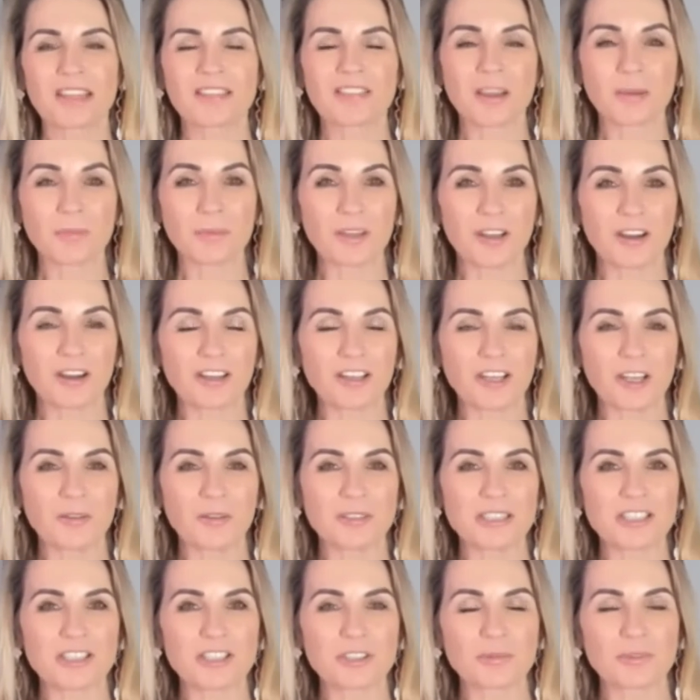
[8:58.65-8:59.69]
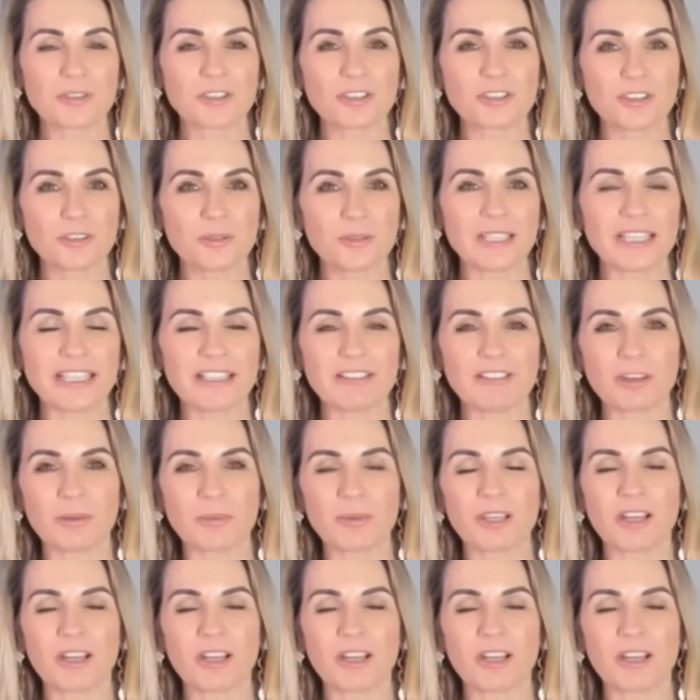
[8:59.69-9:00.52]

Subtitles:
that we are going into a new era.